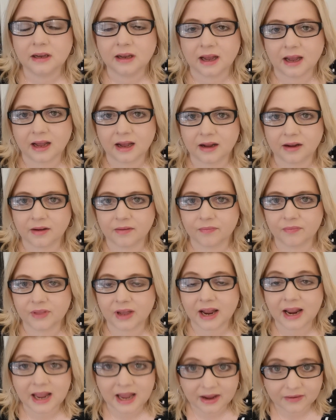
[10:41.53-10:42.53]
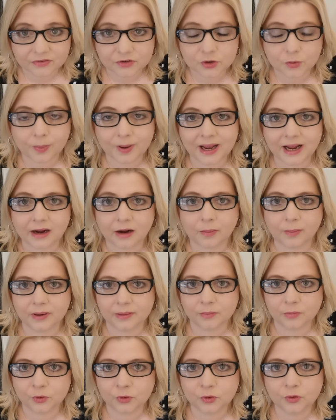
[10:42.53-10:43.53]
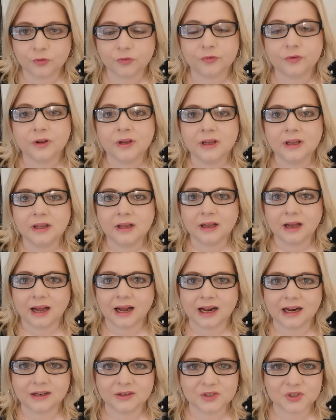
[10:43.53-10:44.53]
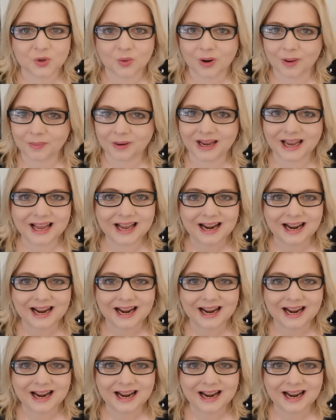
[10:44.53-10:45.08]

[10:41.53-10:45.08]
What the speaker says: I have to pack up and move. So I'm